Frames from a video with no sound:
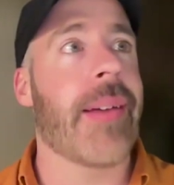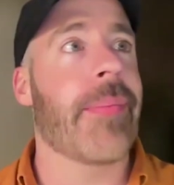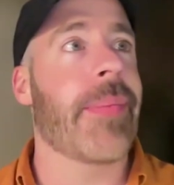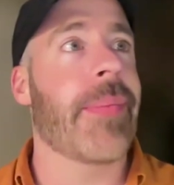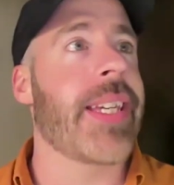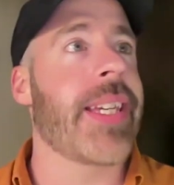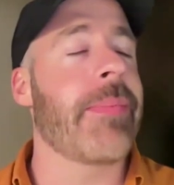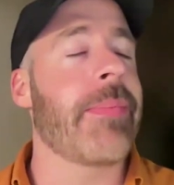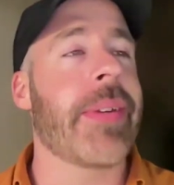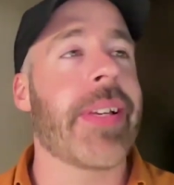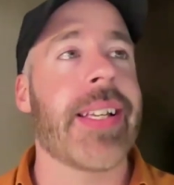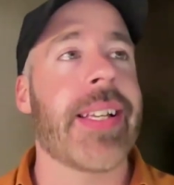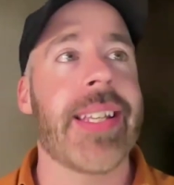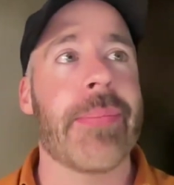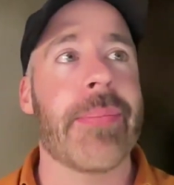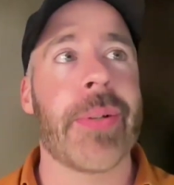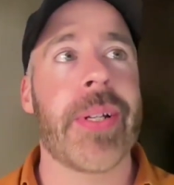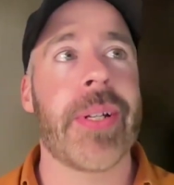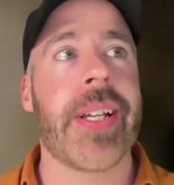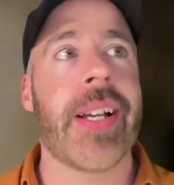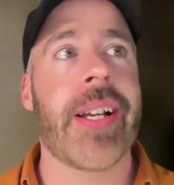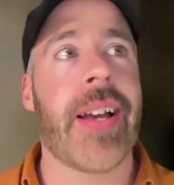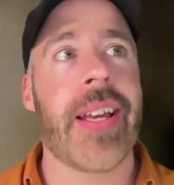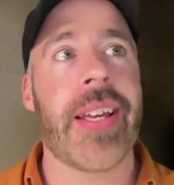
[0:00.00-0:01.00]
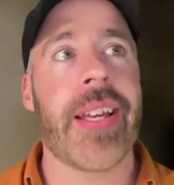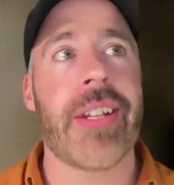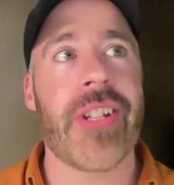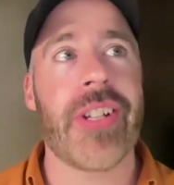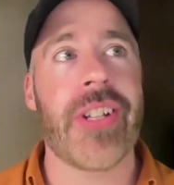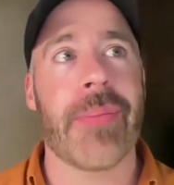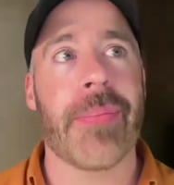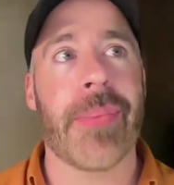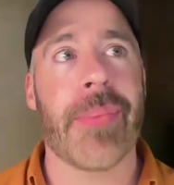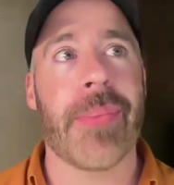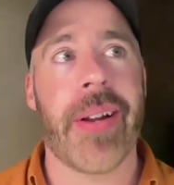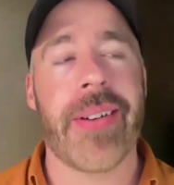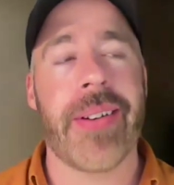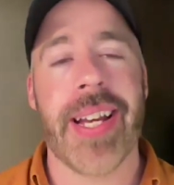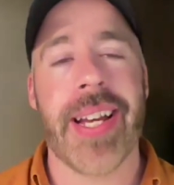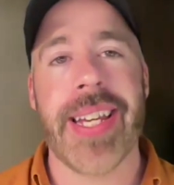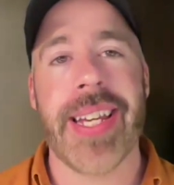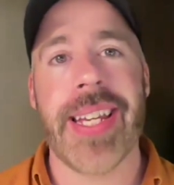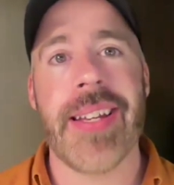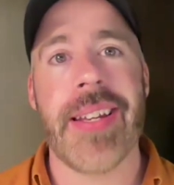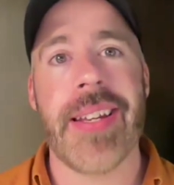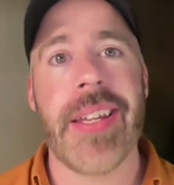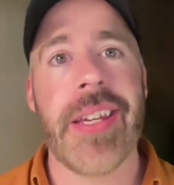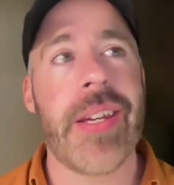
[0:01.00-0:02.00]
Email us at
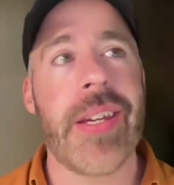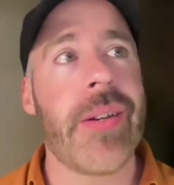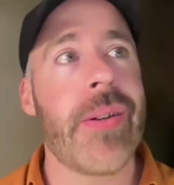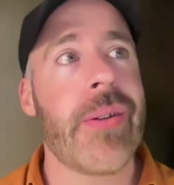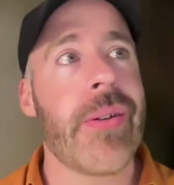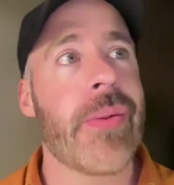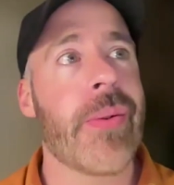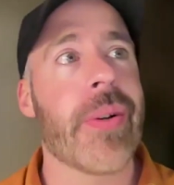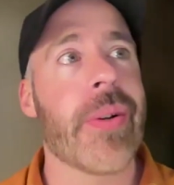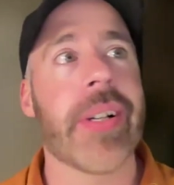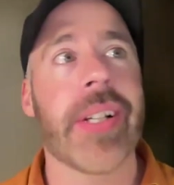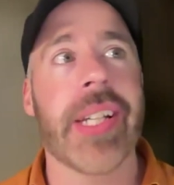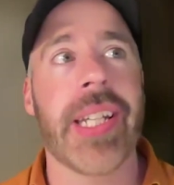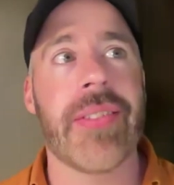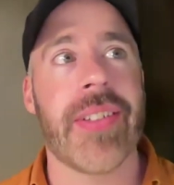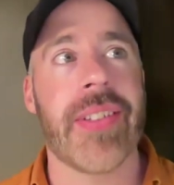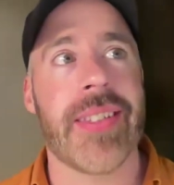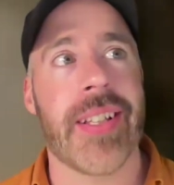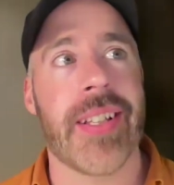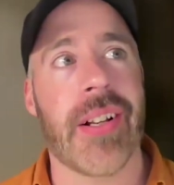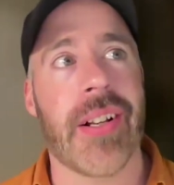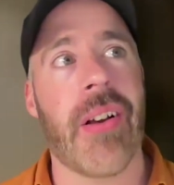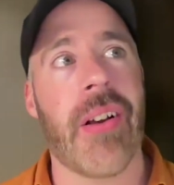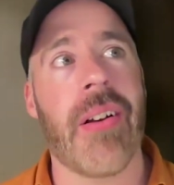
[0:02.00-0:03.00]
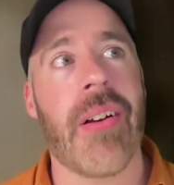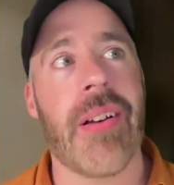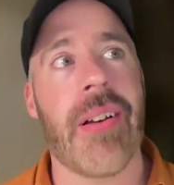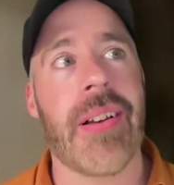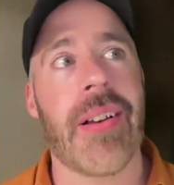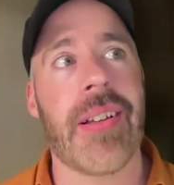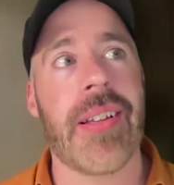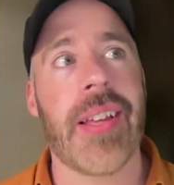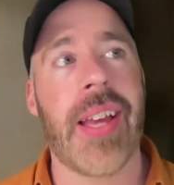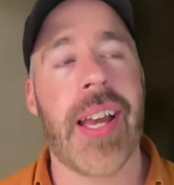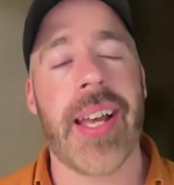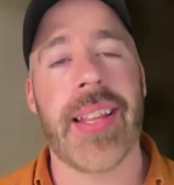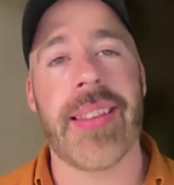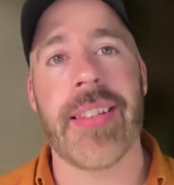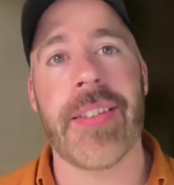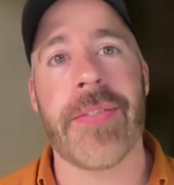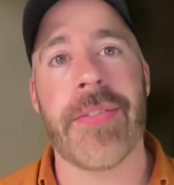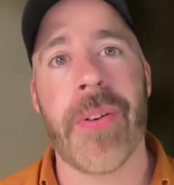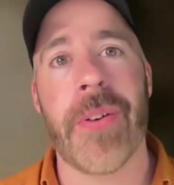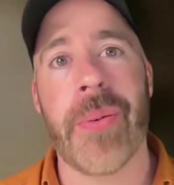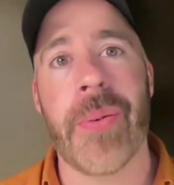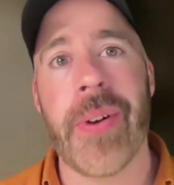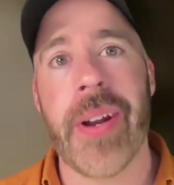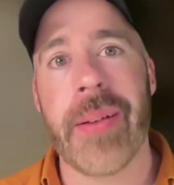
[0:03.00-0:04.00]
precollege@brown.edu or give us a call at this
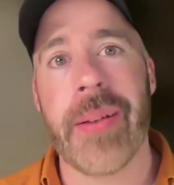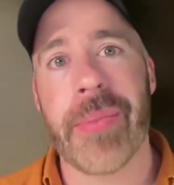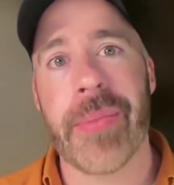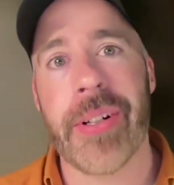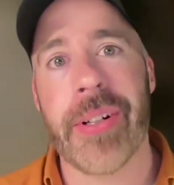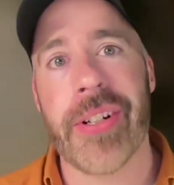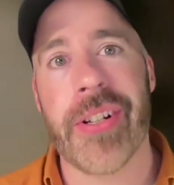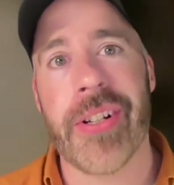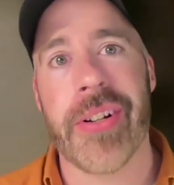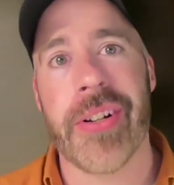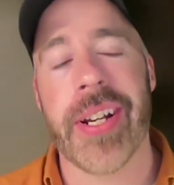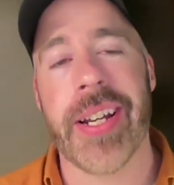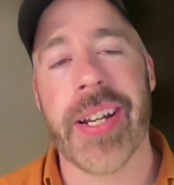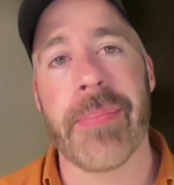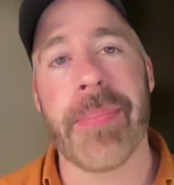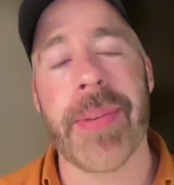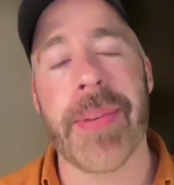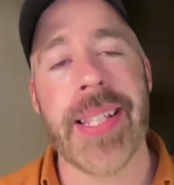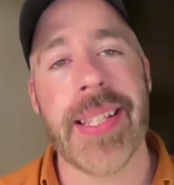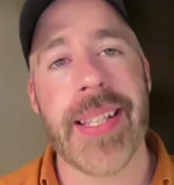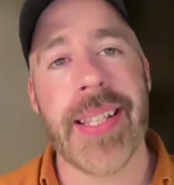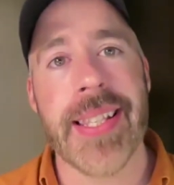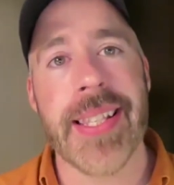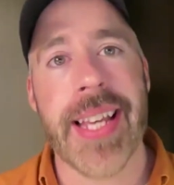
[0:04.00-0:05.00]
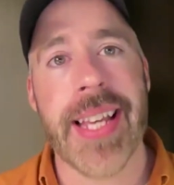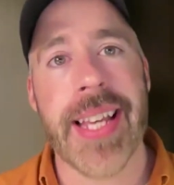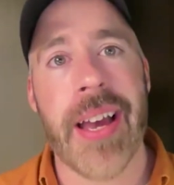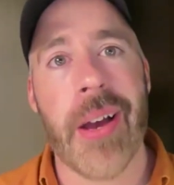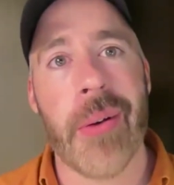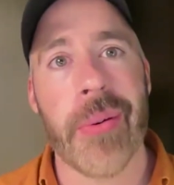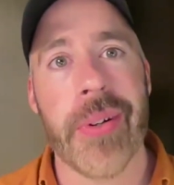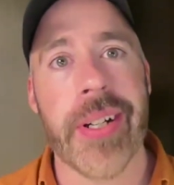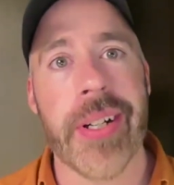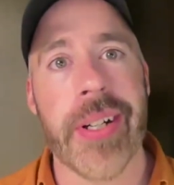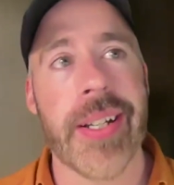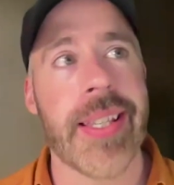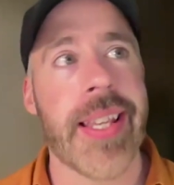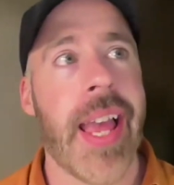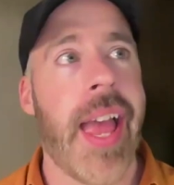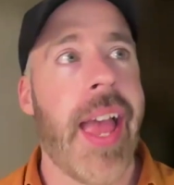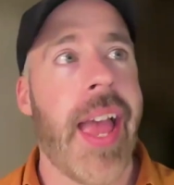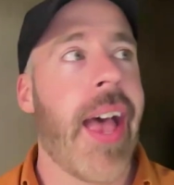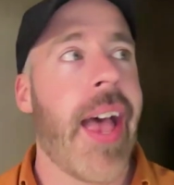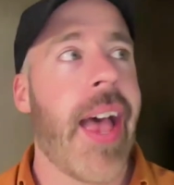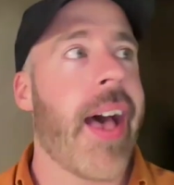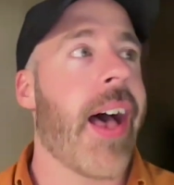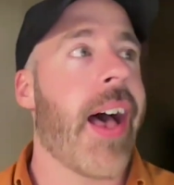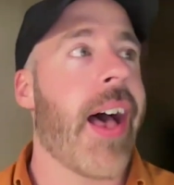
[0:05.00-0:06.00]
phone number during business hours.
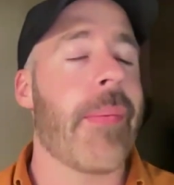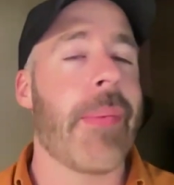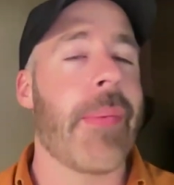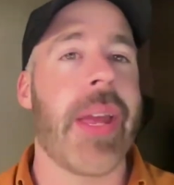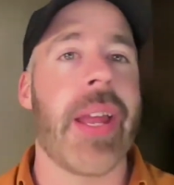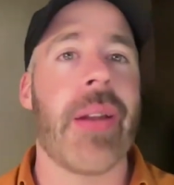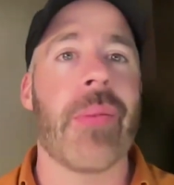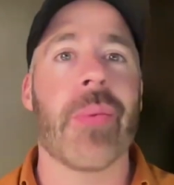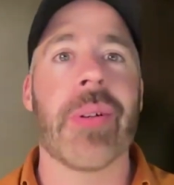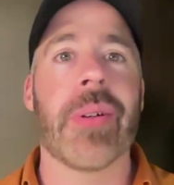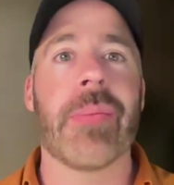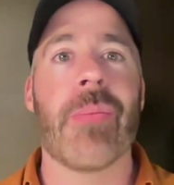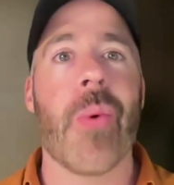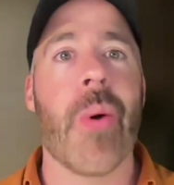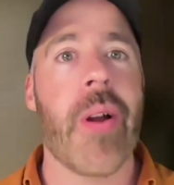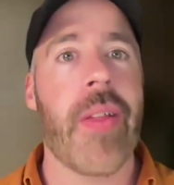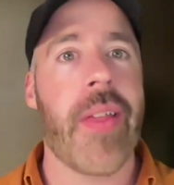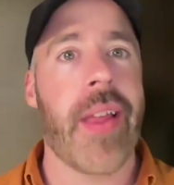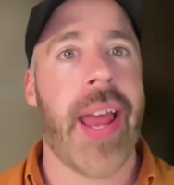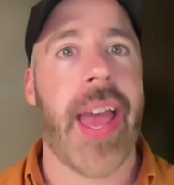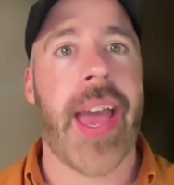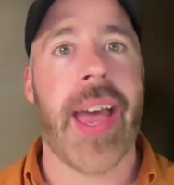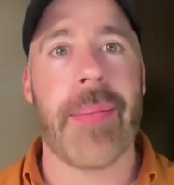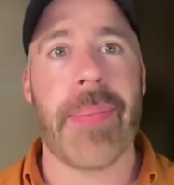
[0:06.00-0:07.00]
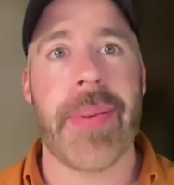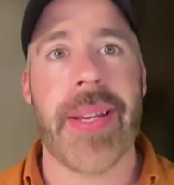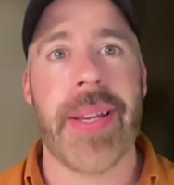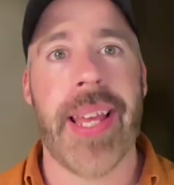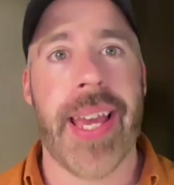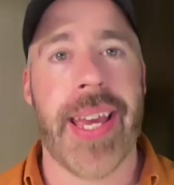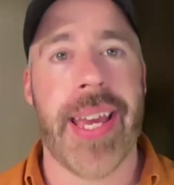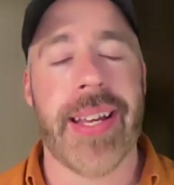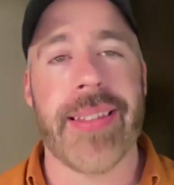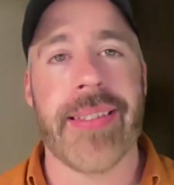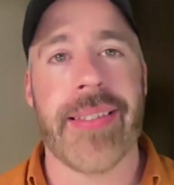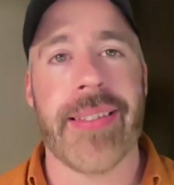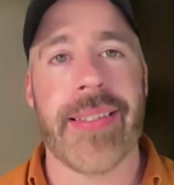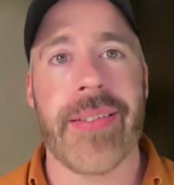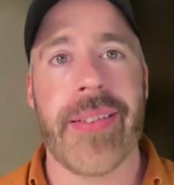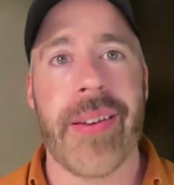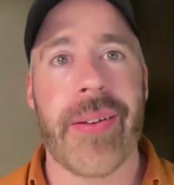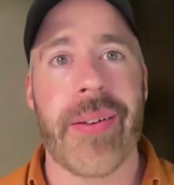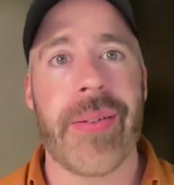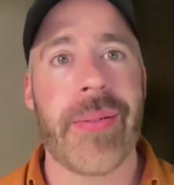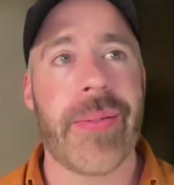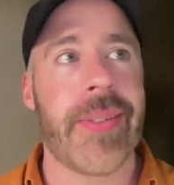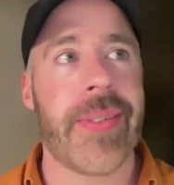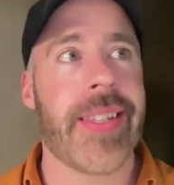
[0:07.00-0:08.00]
And we're more than happy to answer
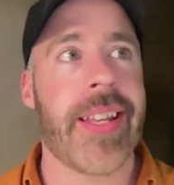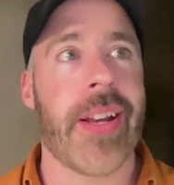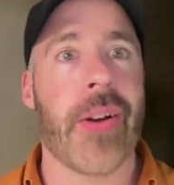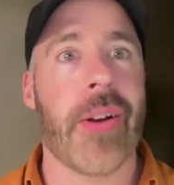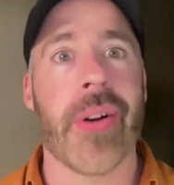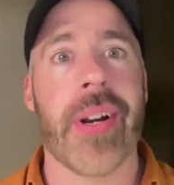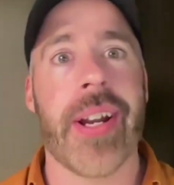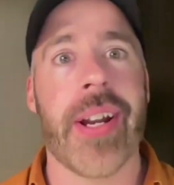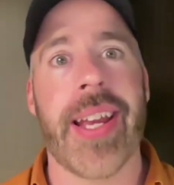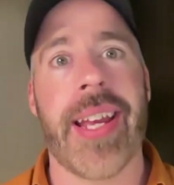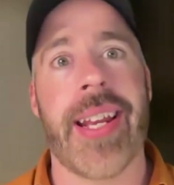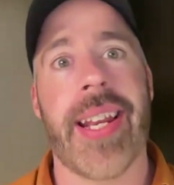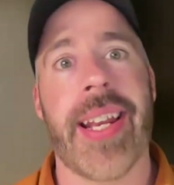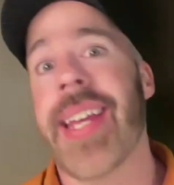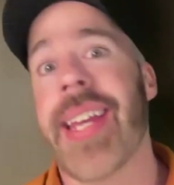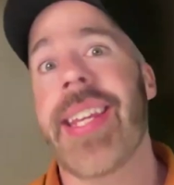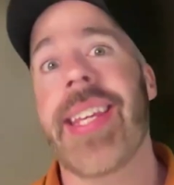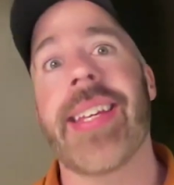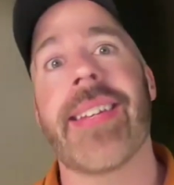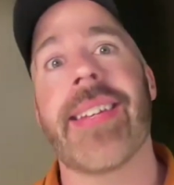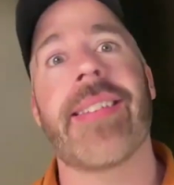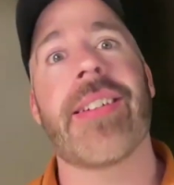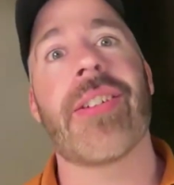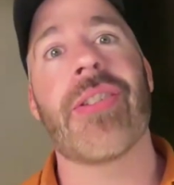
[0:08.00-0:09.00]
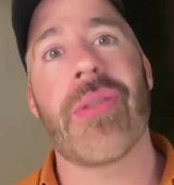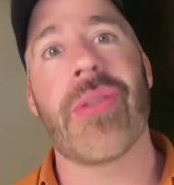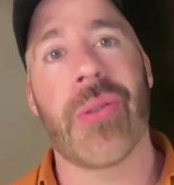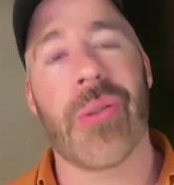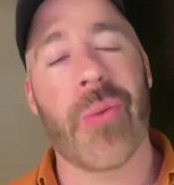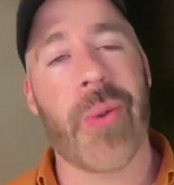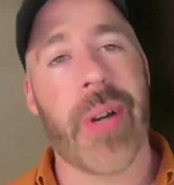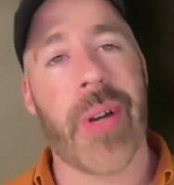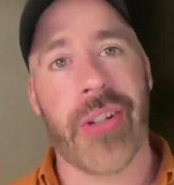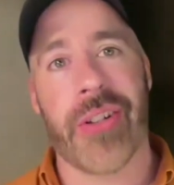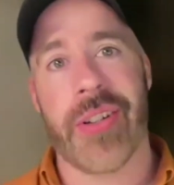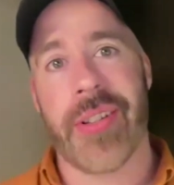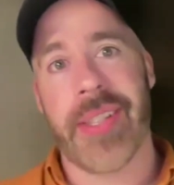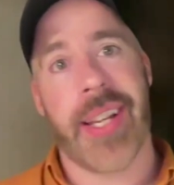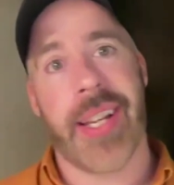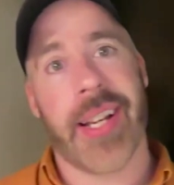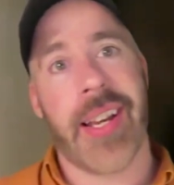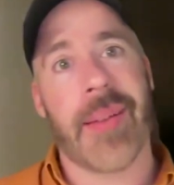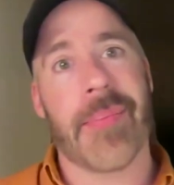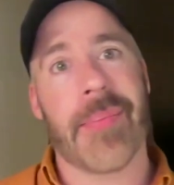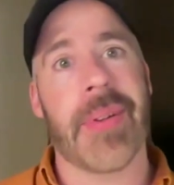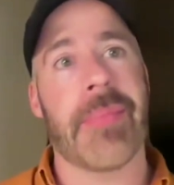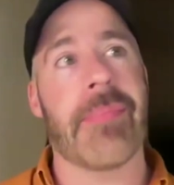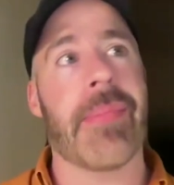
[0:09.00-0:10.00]
those and any additional questions that
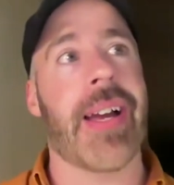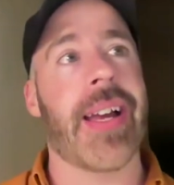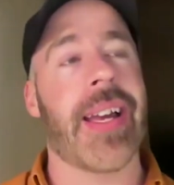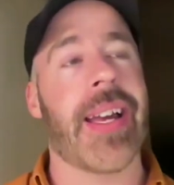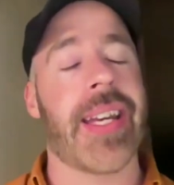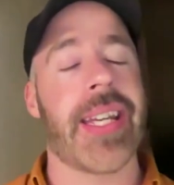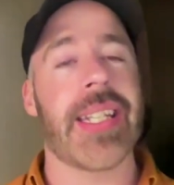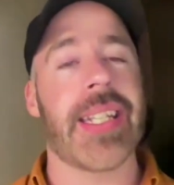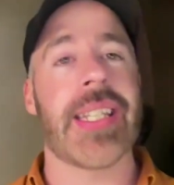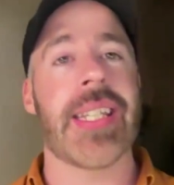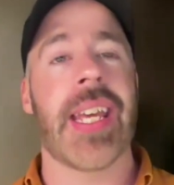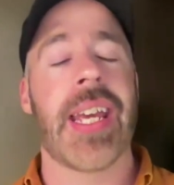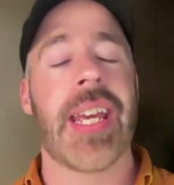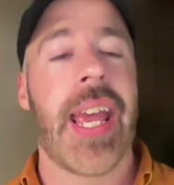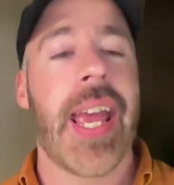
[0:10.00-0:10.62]
come to mind.